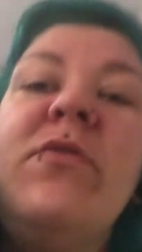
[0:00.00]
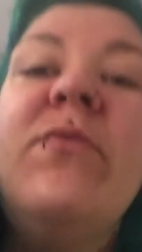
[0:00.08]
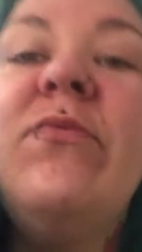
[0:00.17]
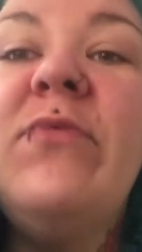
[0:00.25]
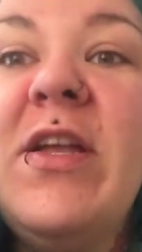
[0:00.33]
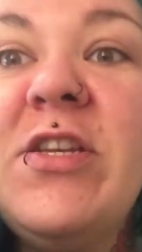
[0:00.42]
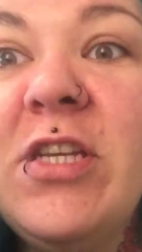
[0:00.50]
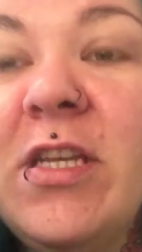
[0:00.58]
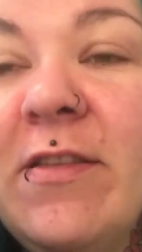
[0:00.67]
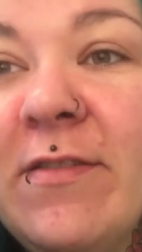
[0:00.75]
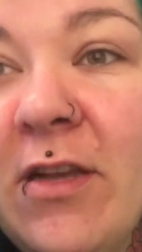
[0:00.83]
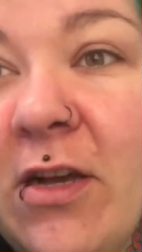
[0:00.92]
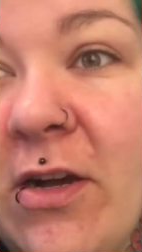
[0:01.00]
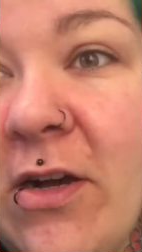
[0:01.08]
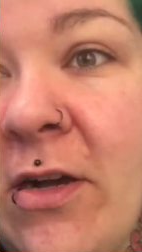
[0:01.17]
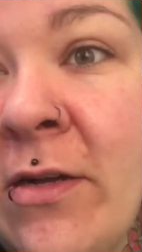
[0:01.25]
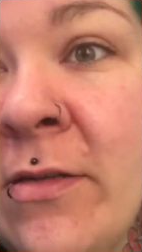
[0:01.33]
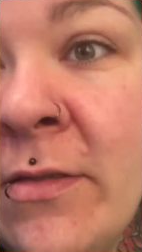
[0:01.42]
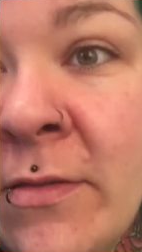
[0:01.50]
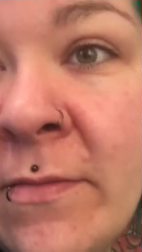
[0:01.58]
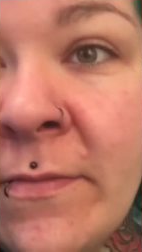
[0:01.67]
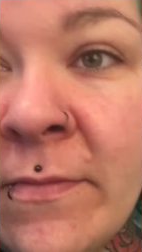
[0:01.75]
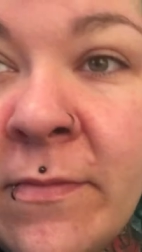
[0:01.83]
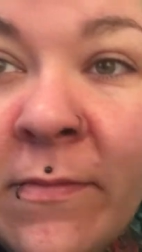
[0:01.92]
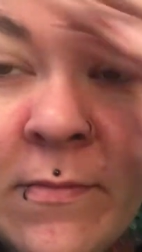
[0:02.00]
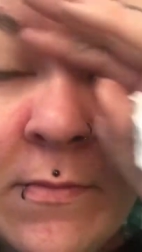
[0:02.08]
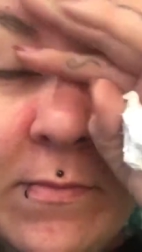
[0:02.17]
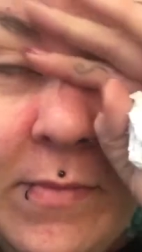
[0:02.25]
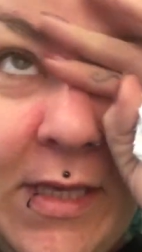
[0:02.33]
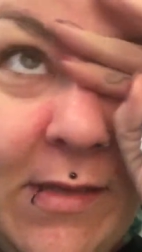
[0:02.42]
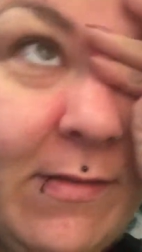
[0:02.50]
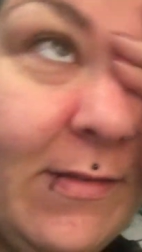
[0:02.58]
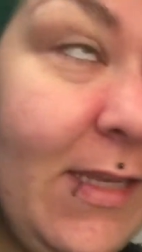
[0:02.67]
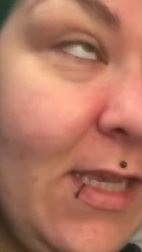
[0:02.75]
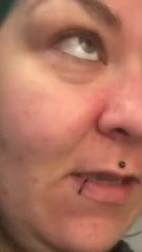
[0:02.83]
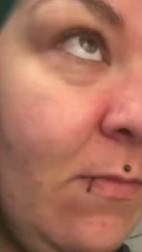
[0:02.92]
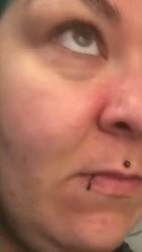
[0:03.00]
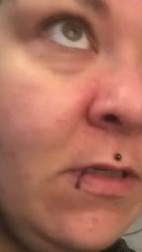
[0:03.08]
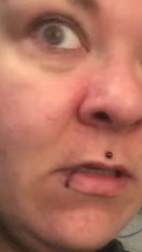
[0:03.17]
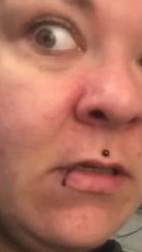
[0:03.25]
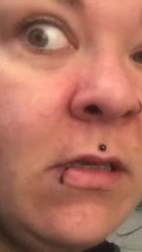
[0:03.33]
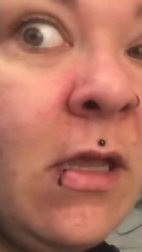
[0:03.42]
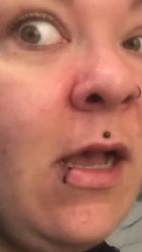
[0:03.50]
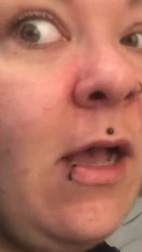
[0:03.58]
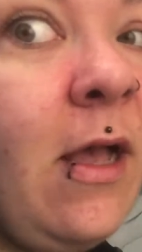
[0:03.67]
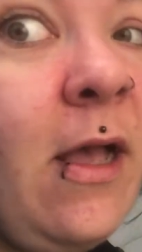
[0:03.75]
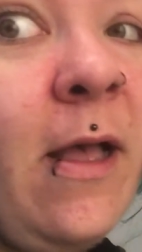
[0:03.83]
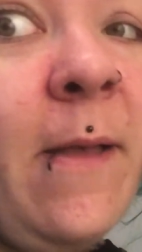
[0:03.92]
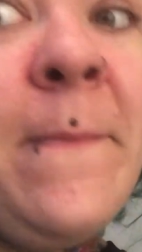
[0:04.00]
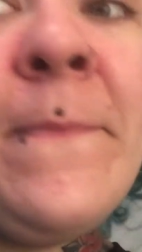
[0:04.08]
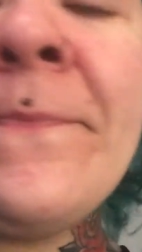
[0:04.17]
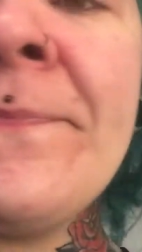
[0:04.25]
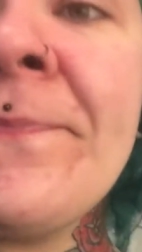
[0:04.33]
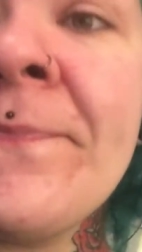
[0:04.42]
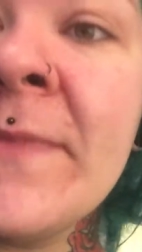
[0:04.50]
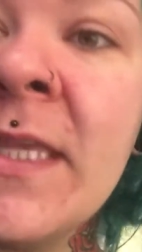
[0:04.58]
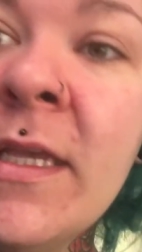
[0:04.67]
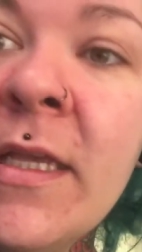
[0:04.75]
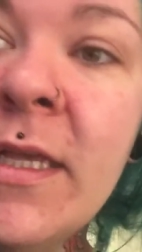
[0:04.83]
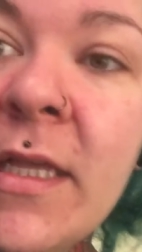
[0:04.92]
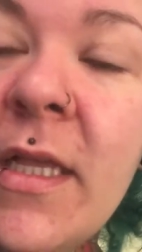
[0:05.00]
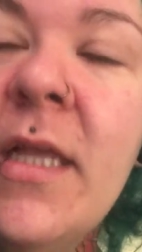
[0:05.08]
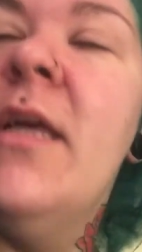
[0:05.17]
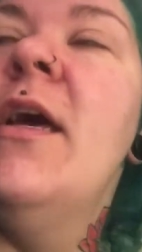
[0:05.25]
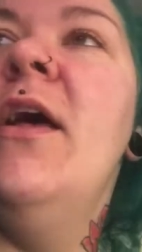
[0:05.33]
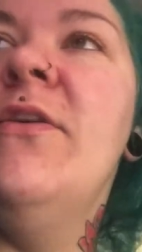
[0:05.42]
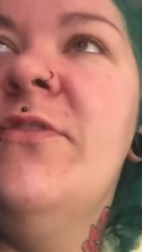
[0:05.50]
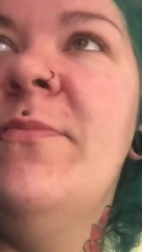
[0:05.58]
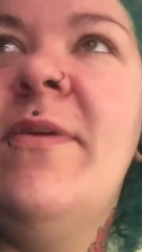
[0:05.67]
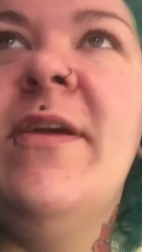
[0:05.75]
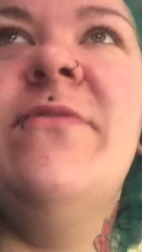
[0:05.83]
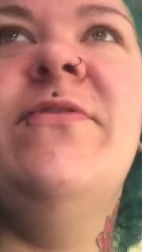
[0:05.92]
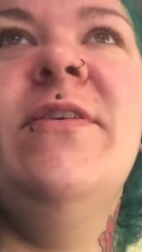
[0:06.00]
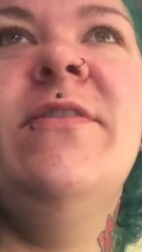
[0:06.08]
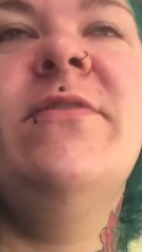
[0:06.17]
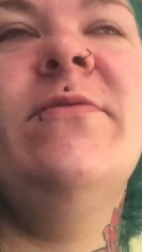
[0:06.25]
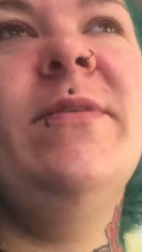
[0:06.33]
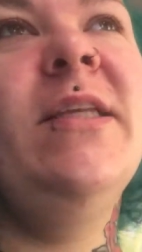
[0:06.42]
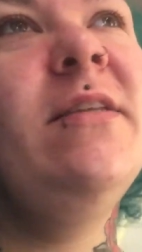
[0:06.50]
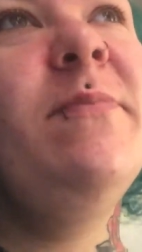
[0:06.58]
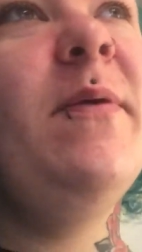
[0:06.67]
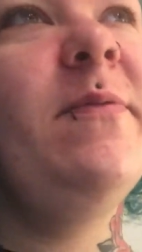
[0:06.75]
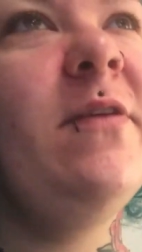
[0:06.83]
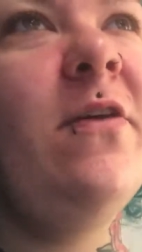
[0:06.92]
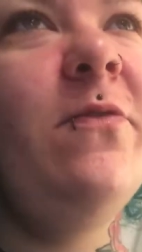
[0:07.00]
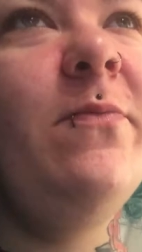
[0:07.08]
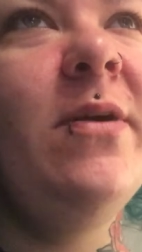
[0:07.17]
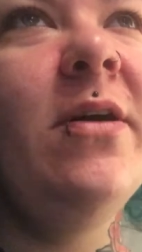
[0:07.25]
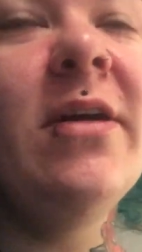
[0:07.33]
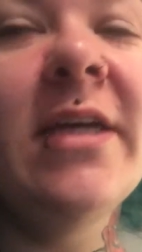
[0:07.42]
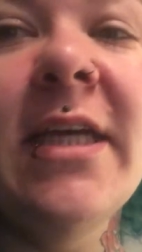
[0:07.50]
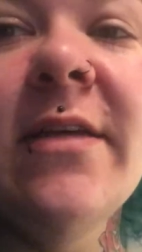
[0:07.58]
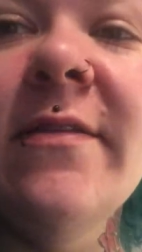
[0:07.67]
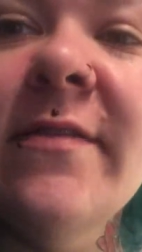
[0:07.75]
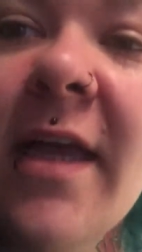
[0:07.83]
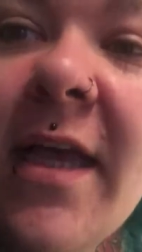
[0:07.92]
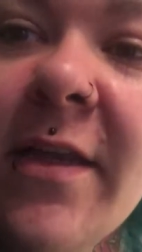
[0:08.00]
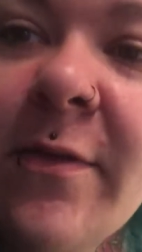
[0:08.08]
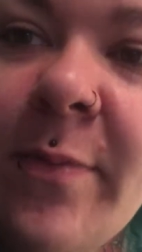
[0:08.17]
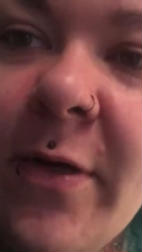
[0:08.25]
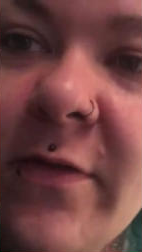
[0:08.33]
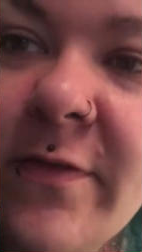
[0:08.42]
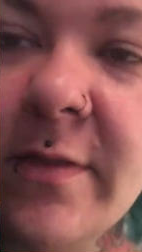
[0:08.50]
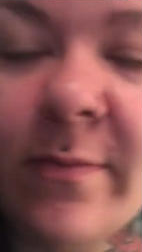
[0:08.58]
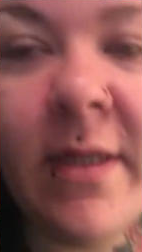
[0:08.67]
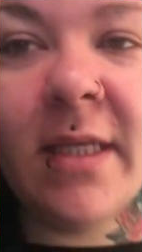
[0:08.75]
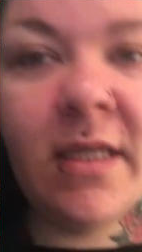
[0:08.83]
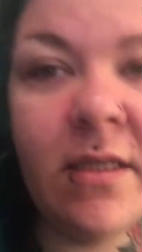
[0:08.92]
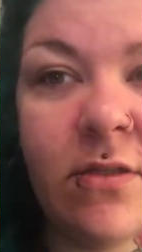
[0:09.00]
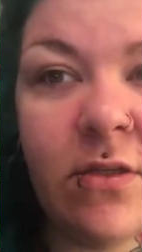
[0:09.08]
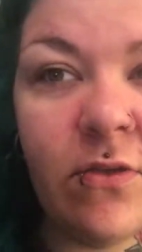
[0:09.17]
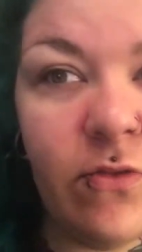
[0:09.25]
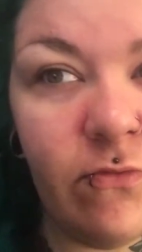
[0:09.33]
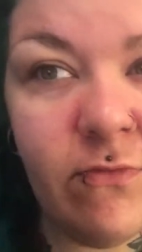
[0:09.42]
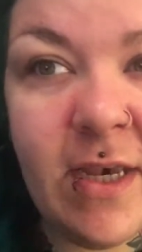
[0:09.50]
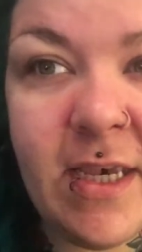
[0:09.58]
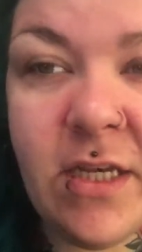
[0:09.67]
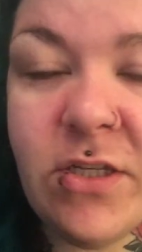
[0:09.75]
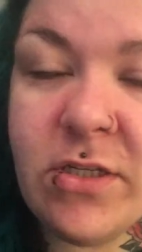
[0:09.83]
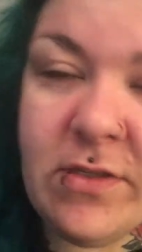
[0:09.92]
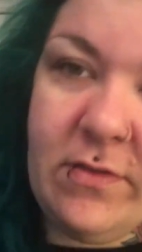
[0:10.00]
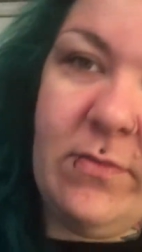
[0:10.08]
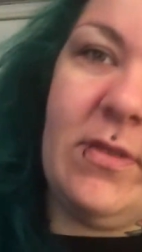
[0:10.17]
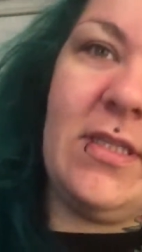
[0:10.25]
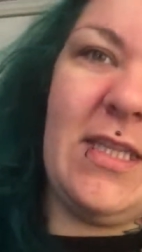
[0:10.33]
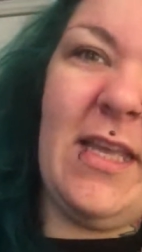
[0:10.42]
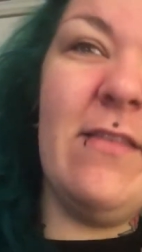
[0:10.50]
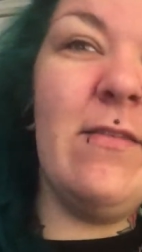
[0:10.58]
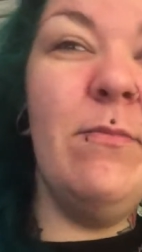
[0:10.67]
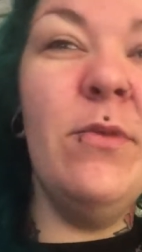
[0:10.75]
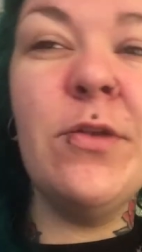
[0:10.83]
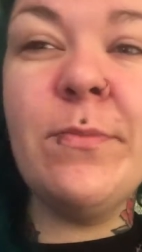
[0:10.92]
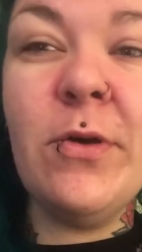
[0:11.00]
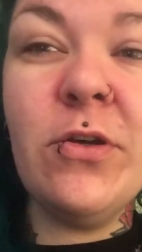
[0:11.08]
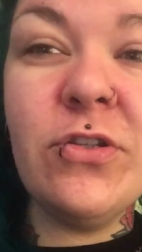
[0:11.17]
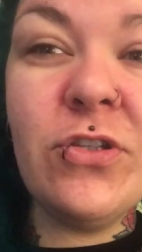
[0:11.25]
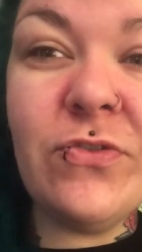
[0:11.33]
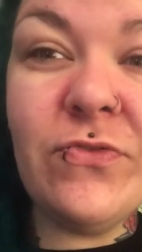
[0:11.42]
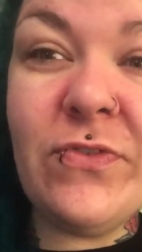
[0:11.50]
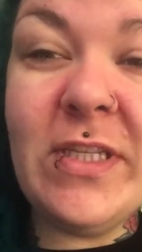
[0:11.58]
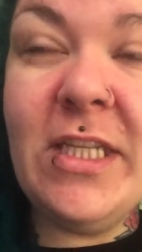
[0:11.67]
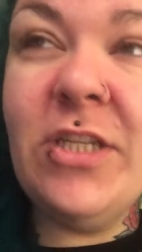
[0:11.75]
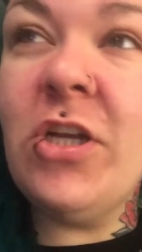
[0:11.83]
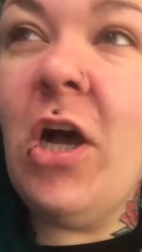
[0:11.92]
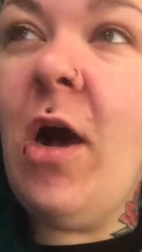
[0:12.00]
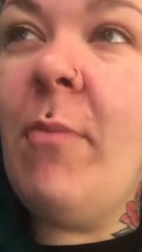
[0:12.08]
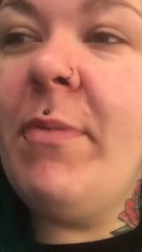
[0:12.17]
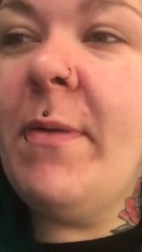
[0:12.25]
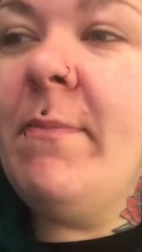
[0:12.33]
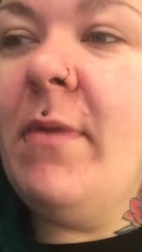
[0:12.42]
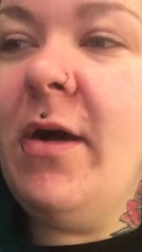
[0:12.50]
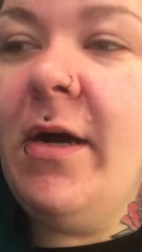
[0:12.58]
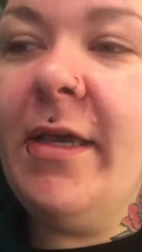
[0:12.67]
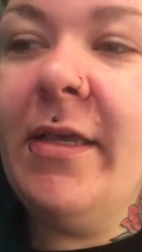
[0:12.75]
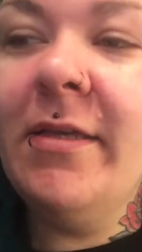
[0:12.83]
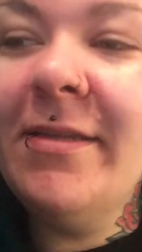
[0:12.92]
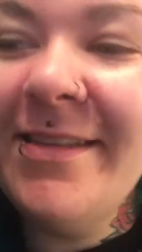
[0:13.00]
some veggies are being steamed. Um, after breakfast we need to pop to Home Bargains and possibly to the range because I want to get some Mod Podge to finish up my